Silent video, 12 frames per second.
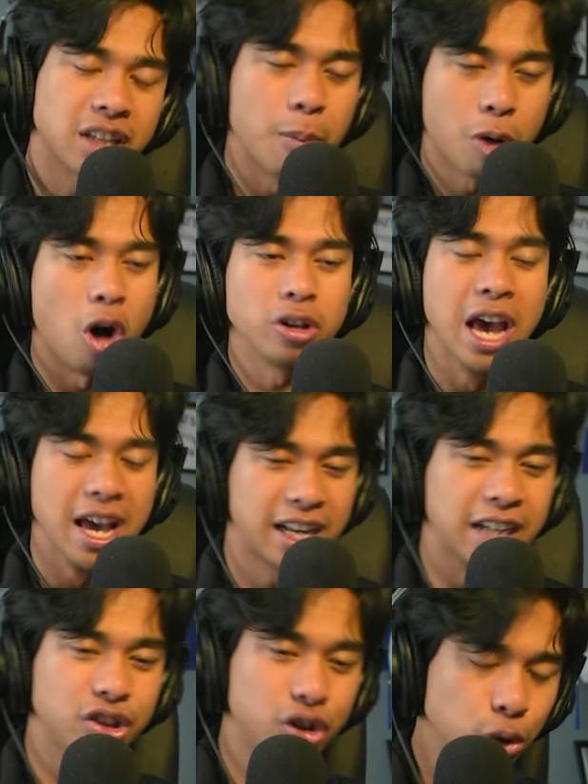I'm called
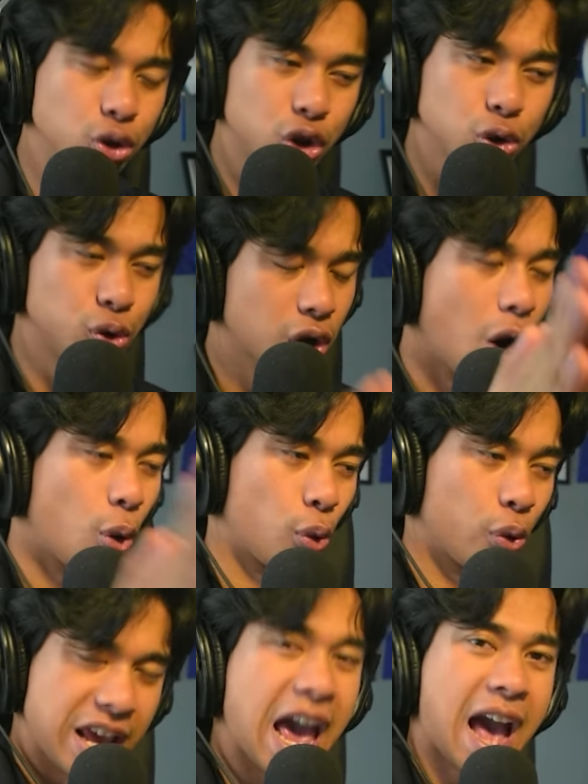Kazutsu's
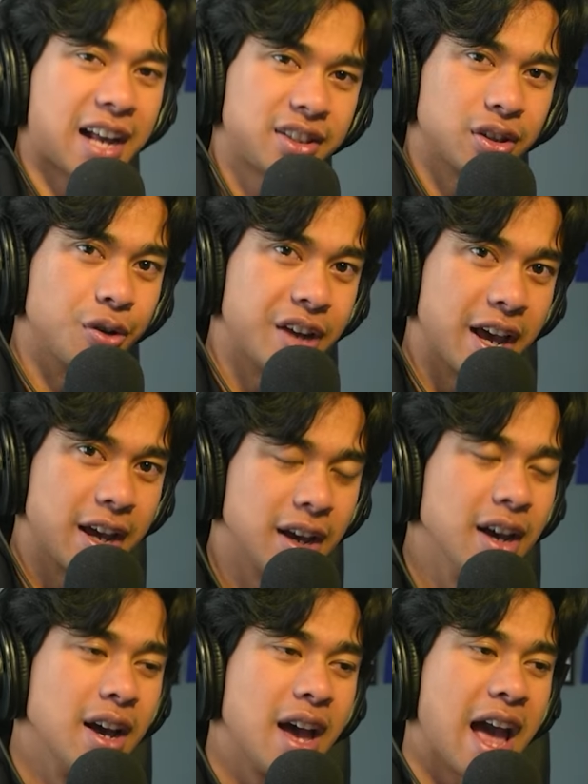Reacts, okay?
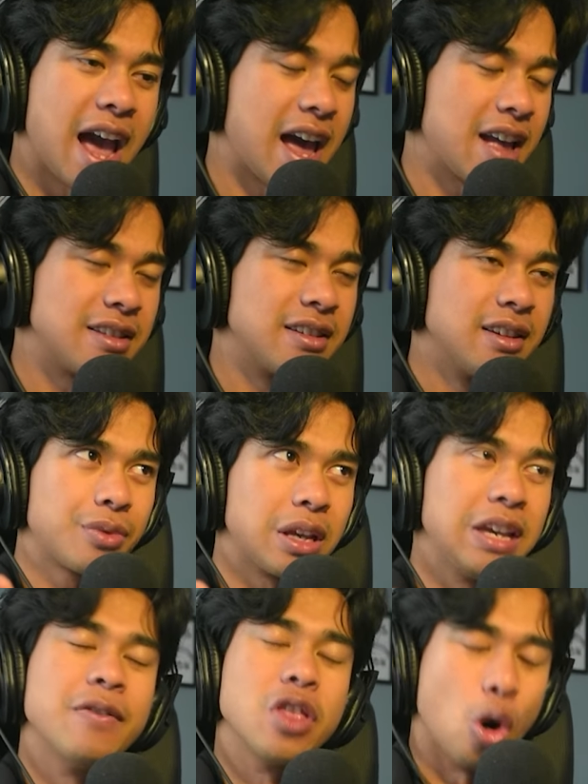And
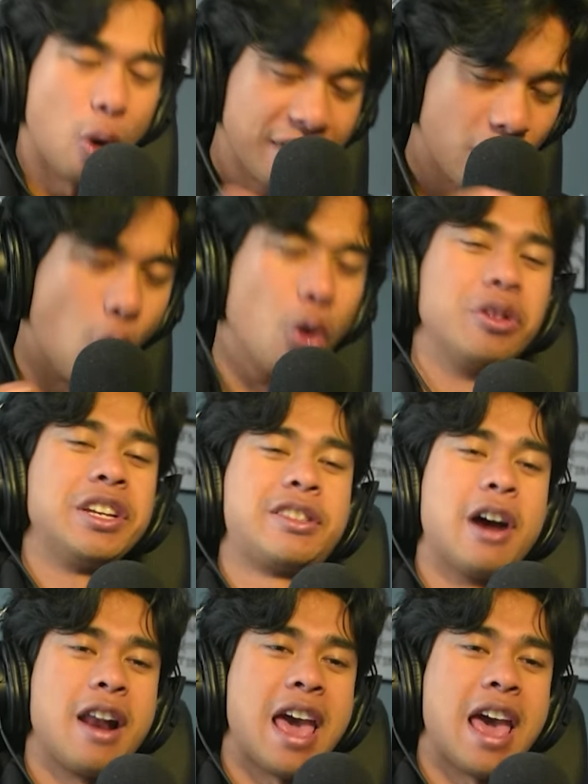even though I've only done